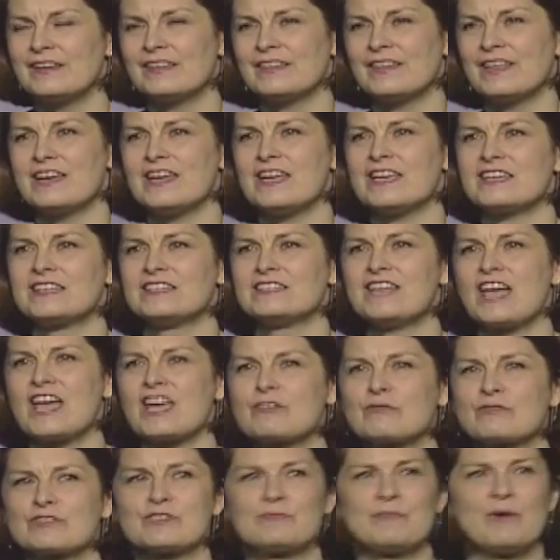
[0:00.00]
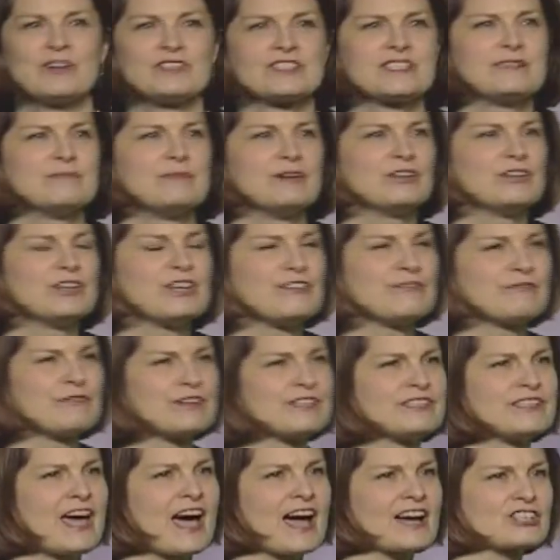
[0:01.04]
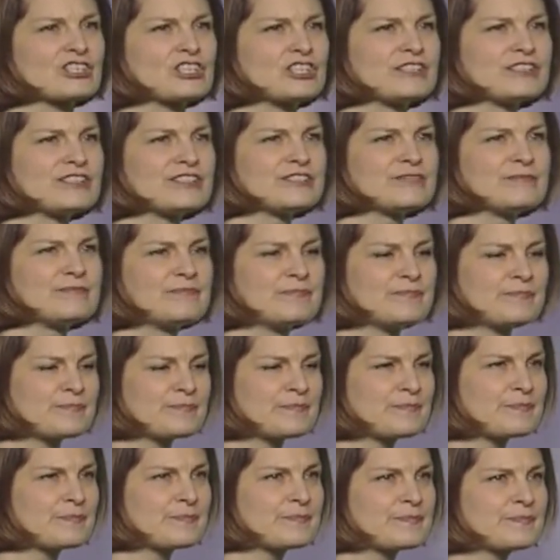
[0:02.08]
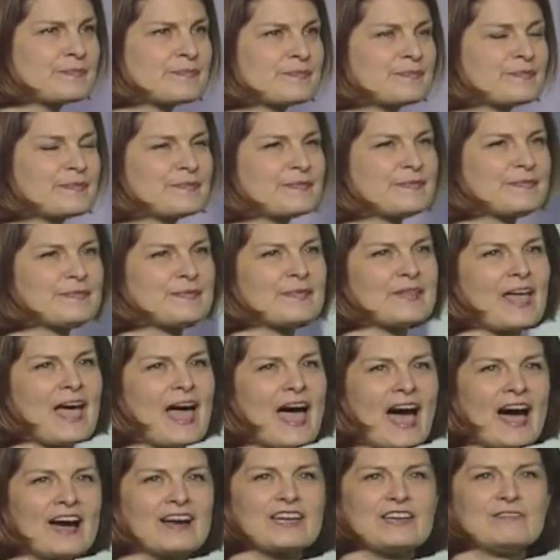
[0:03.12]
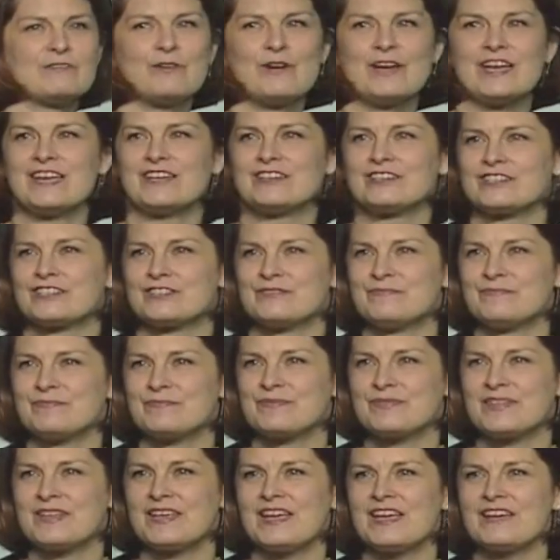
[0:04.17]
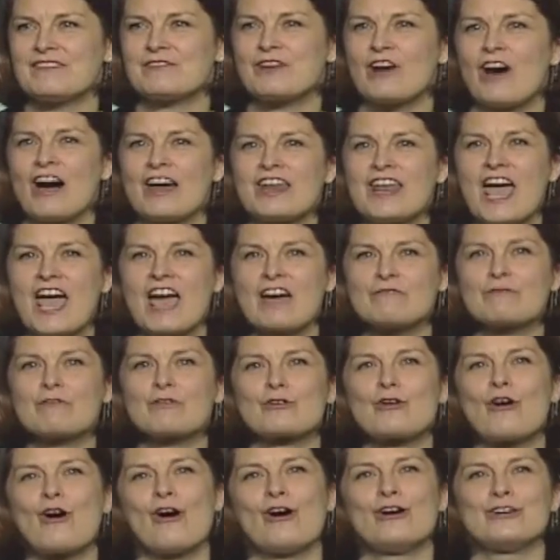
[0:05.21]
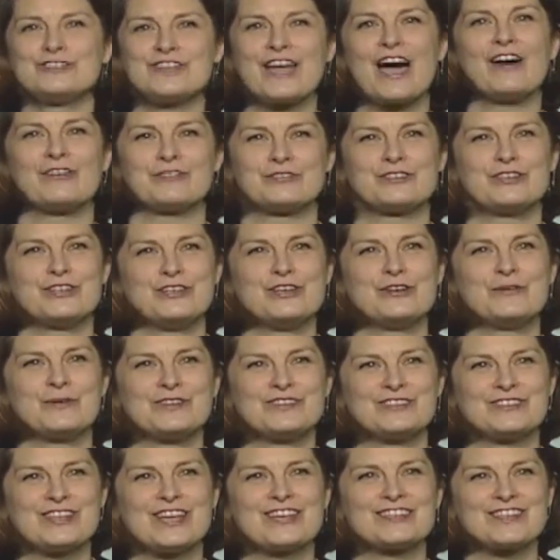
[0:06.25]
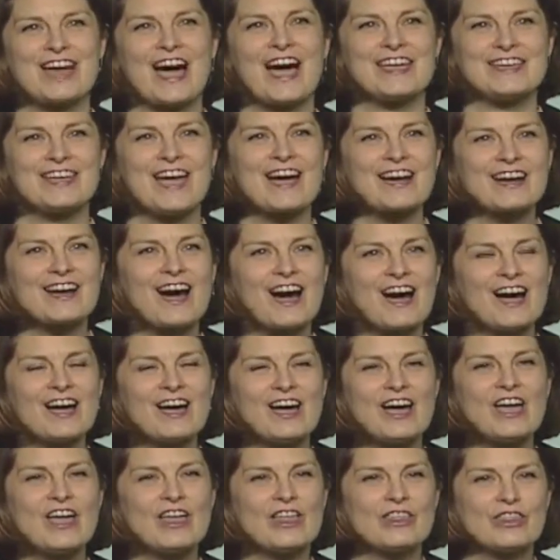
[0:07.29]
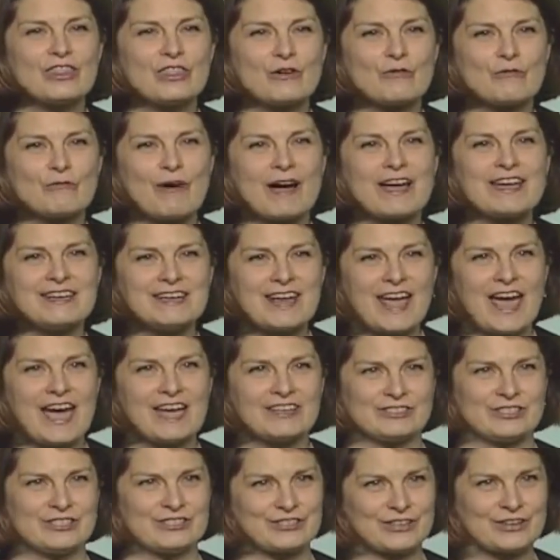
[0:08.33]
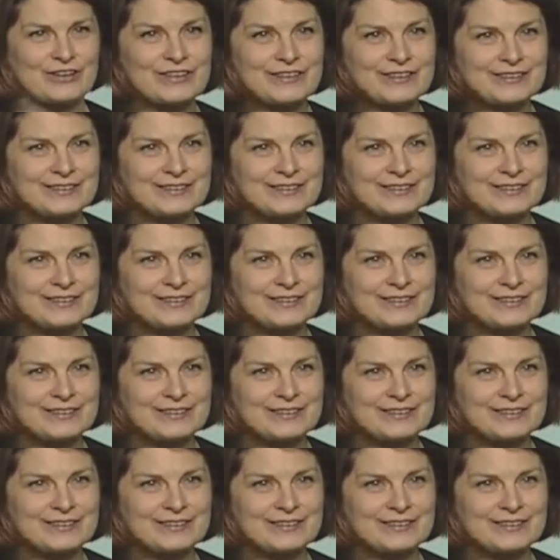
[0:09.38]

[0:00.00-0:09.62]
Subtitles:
that he can take responsibility for his actions. I'll give you a hint. If God ever calls out to you and says, Ayeka, the right answer